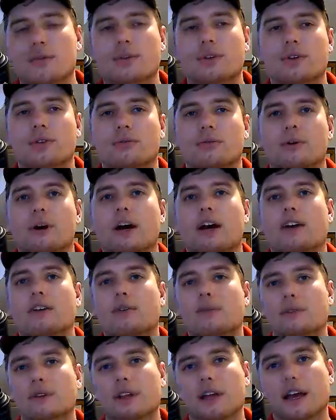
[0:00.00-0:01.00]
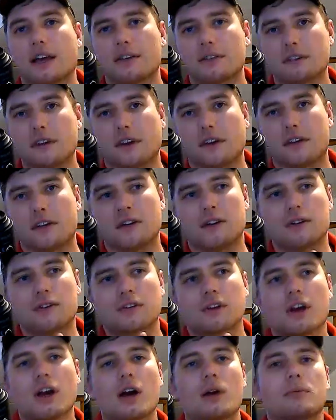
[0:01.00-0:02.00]
for this ride over the last 10
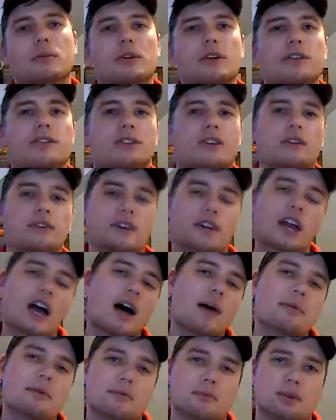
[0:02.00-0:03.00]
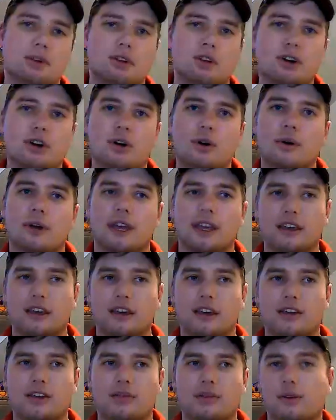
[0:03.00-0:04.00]
years. Please leave a comment below,
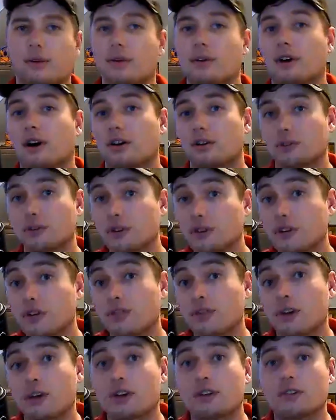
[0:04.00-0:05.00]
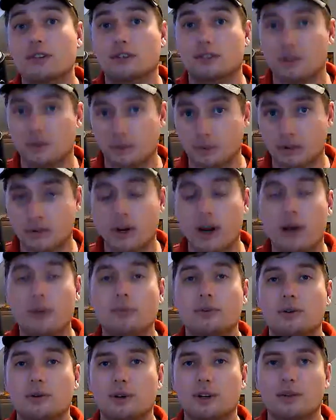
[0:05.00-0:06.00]
and if you are new to this channel, just
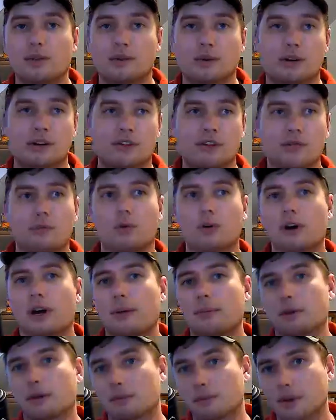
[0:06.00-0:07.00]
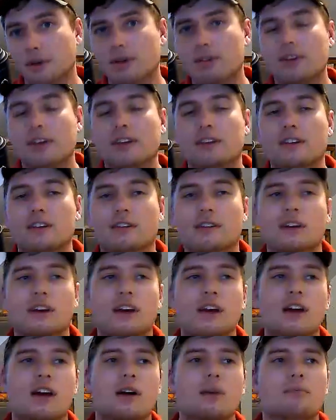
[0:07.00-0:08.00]
subscribe to it if you want to see more epic builds like this.
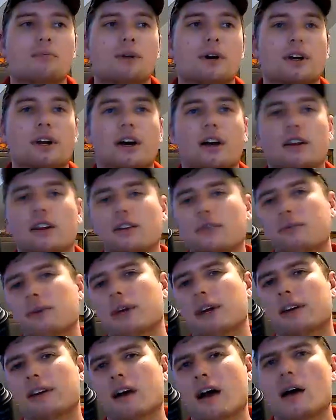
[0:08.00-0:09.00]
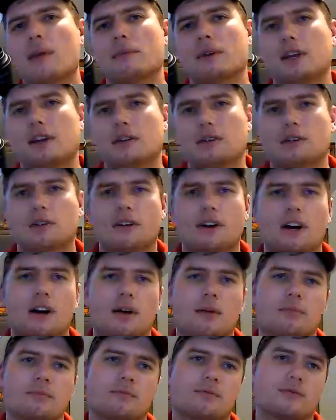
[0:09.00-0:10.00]
But leave me a comment
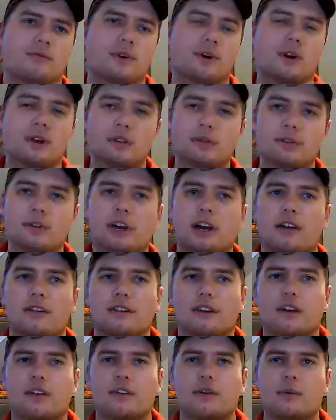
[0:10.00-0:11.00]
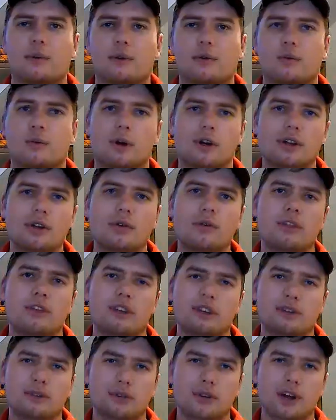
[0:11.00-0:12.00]
for all of you guys out there with what do you
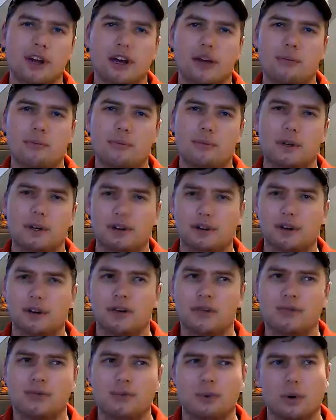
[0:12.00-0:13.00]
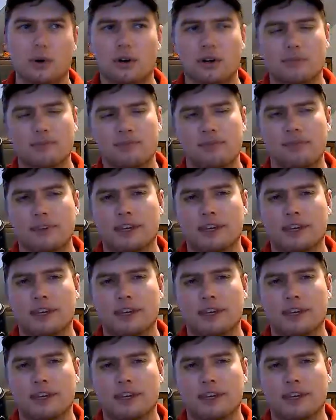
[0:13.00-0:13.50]
think should I build for